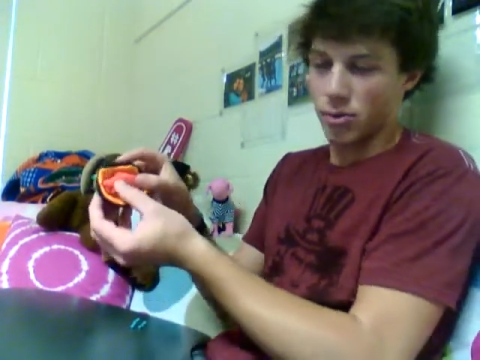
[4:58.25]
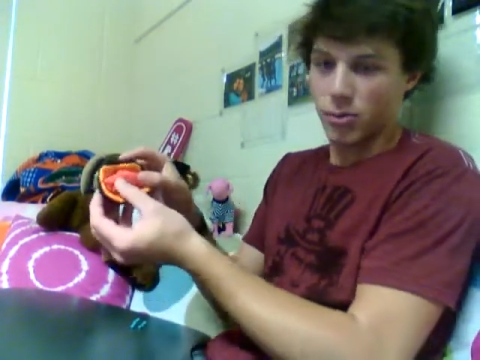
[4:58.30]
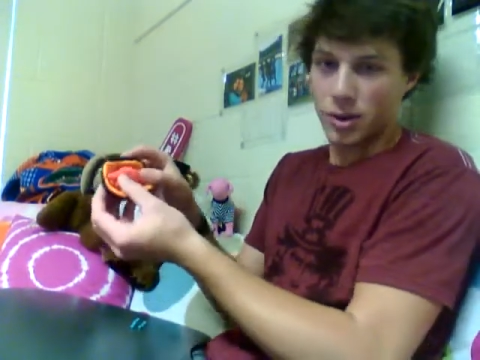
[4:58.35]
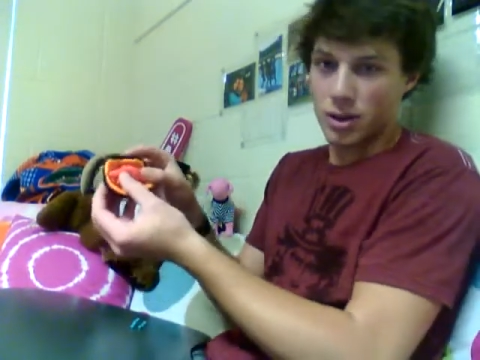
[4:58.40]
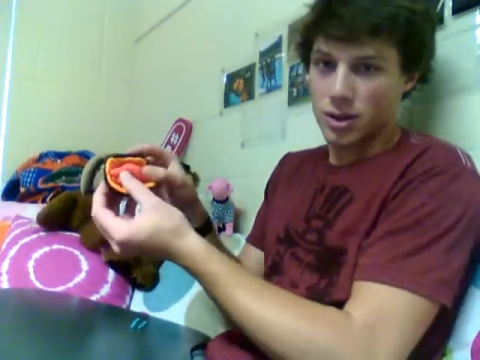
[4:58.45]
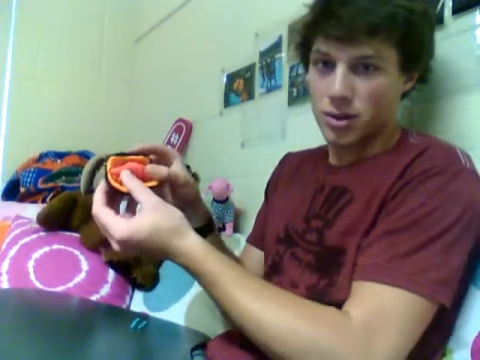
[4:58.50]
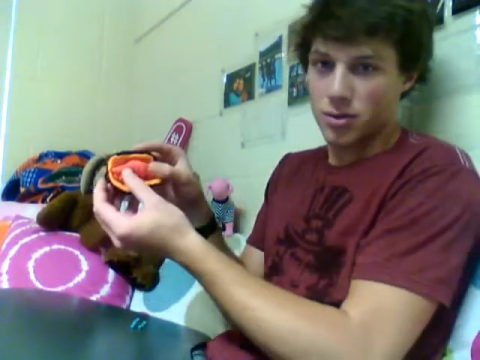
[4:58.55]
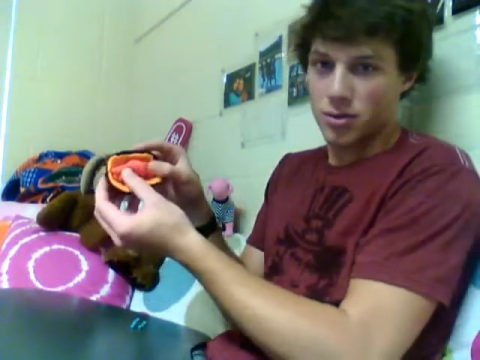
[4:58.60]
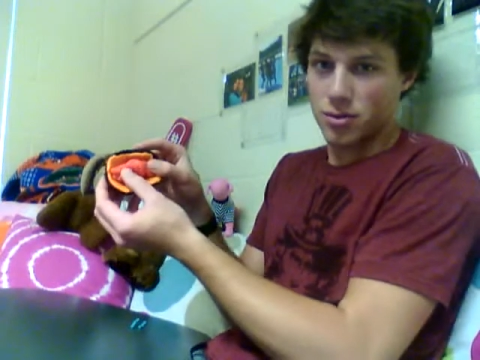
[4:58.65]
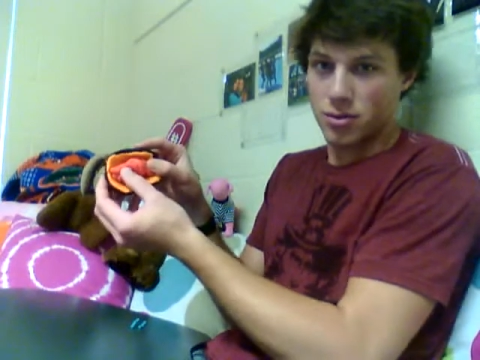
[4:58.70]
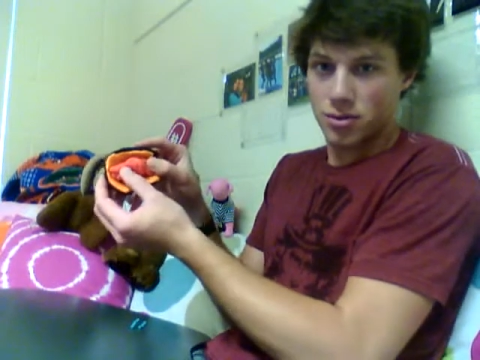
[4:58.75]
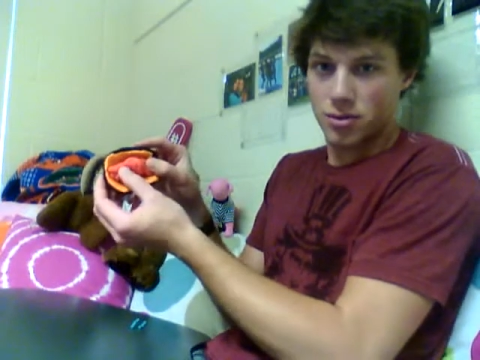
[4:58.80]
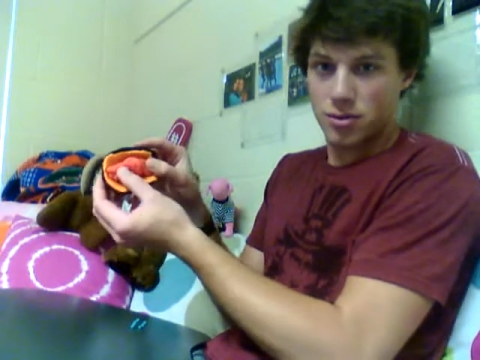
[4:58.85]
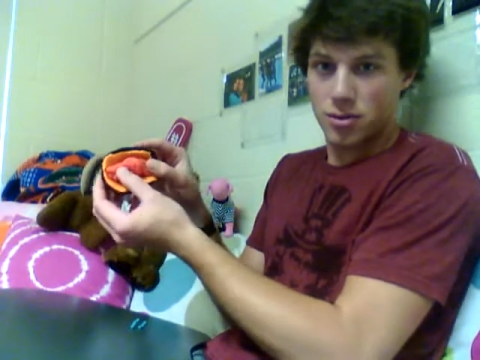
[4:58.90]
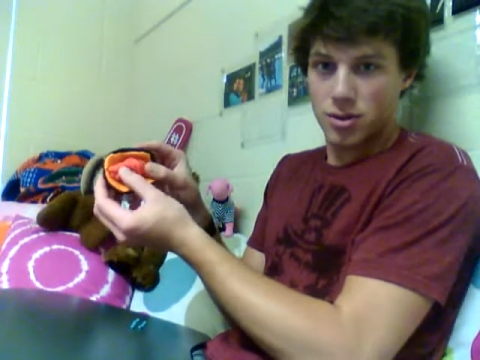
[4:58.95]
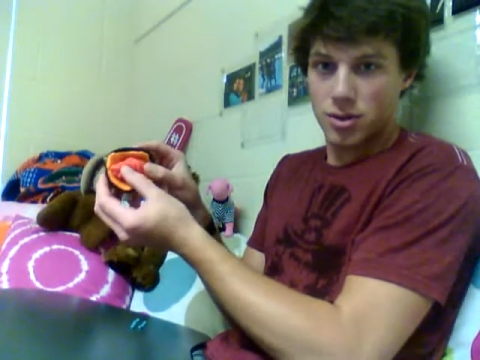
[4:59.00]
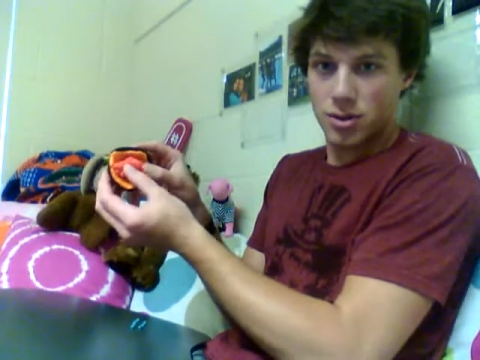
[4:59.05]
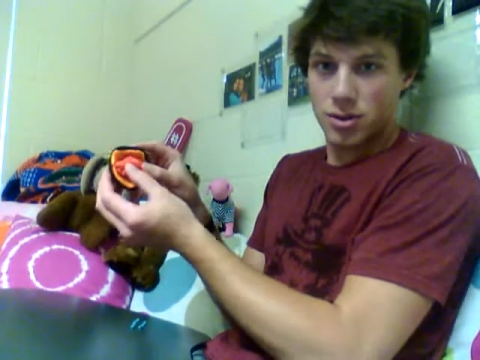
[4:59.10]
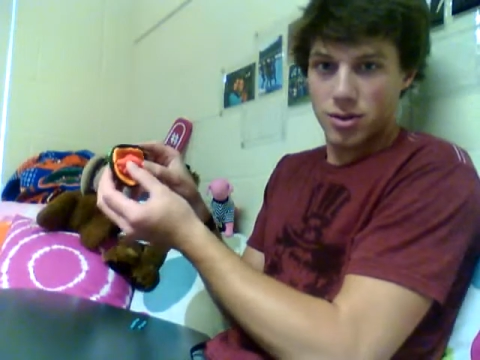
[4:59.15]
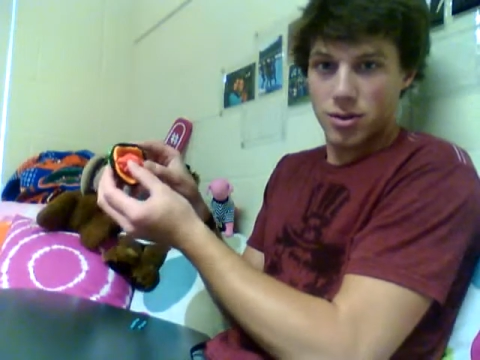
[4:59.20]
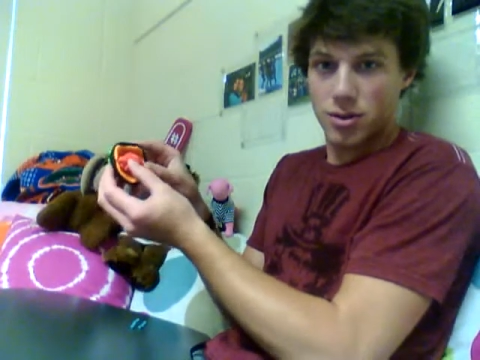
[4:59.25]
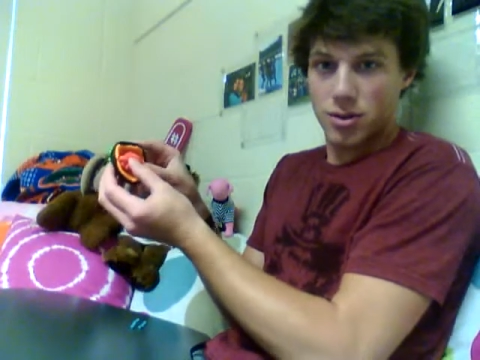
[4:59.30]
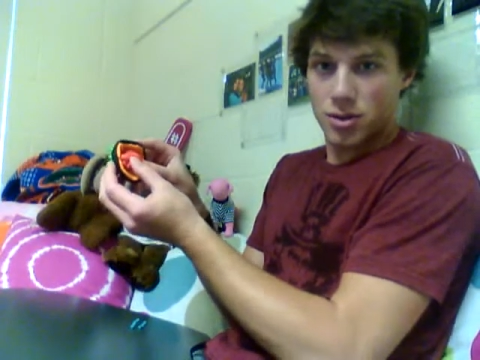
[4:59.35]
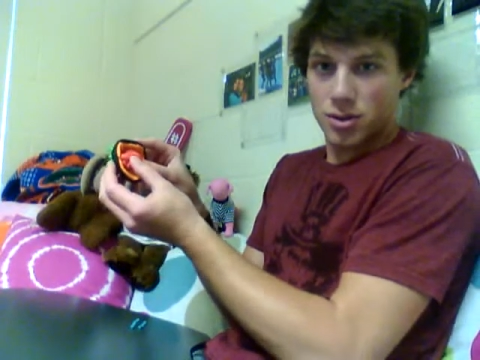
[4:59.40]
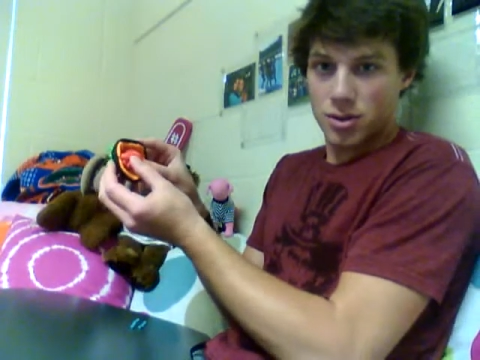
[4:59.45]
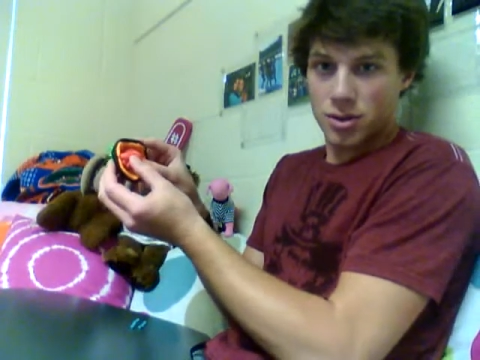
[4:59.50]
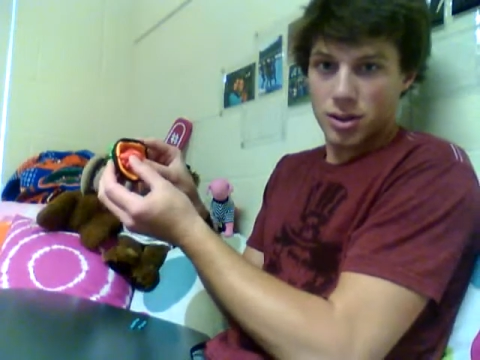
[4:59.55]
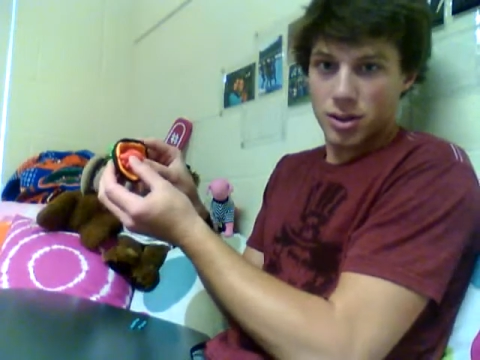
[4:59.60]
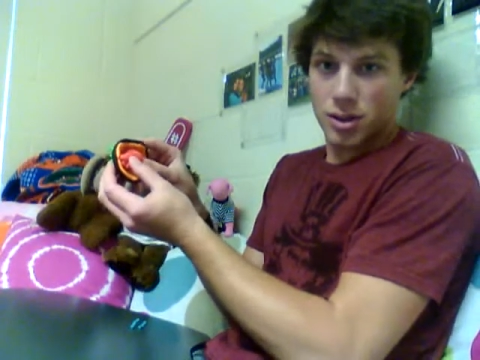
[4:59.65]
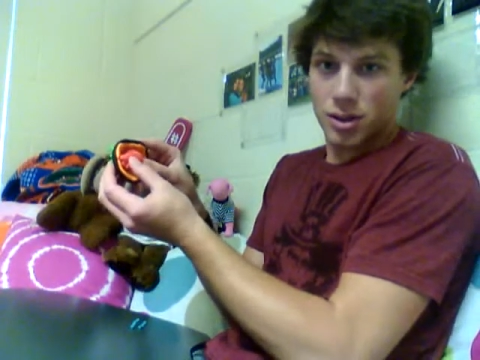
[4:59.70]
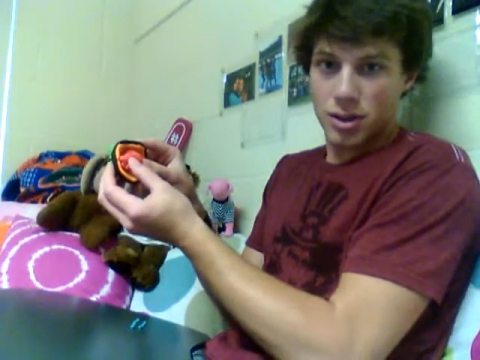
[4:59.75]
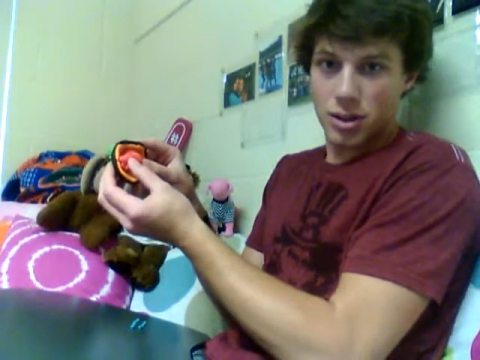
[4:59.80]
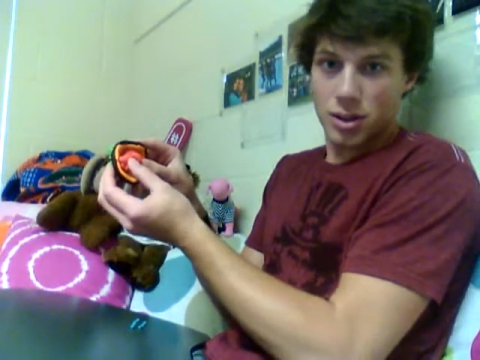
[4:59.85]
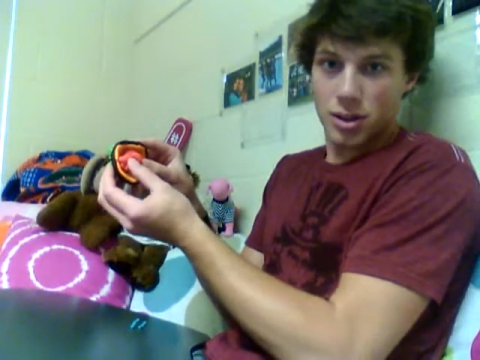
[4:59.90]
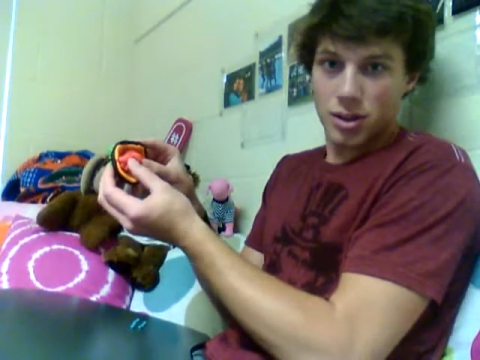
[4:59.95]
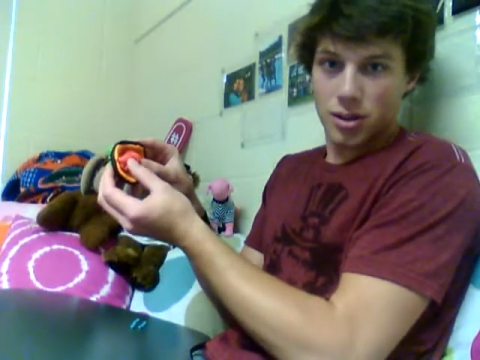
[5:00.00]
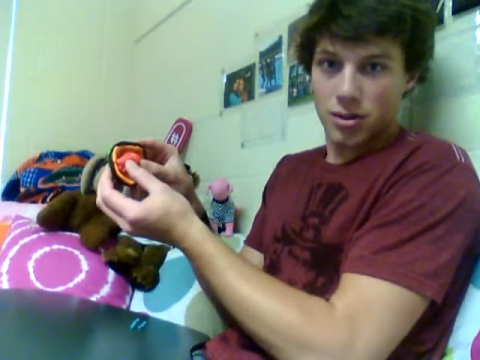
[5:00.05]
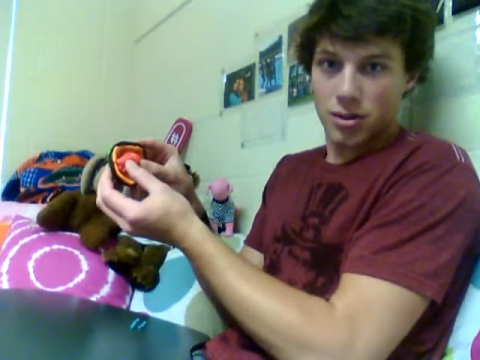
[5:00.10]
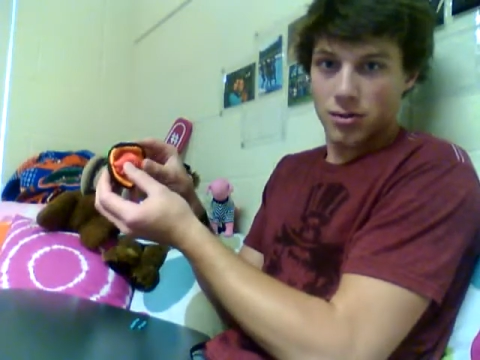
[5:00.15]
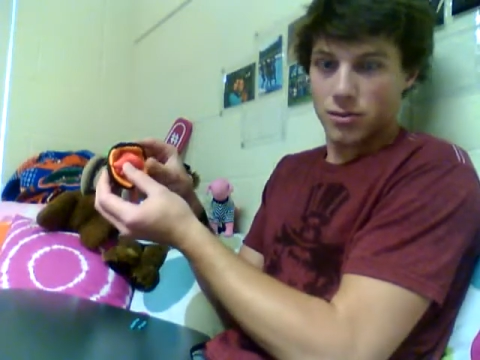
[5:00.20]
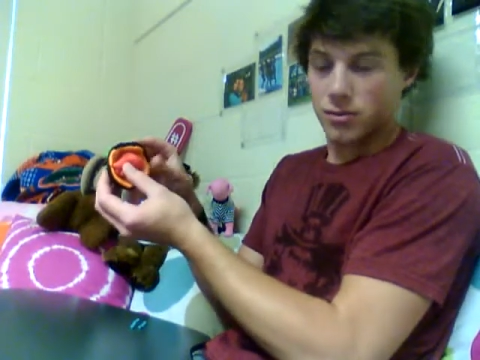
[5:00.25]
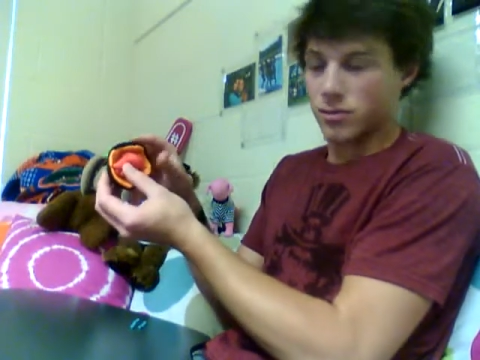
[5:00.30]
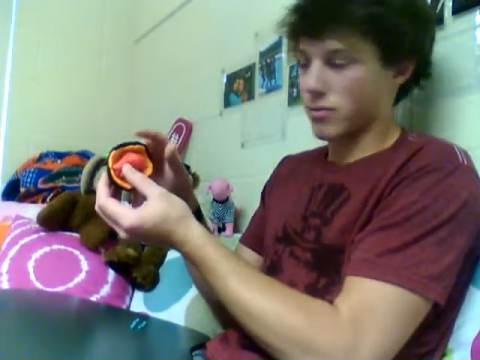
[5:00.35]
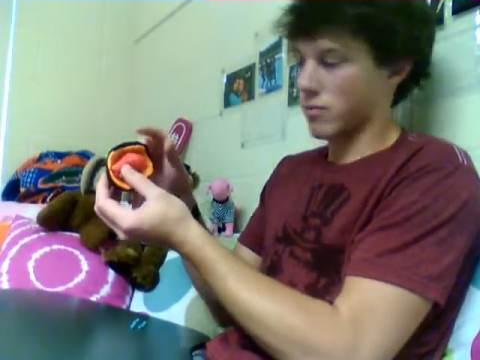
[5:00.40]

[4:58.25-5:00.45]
red DNA.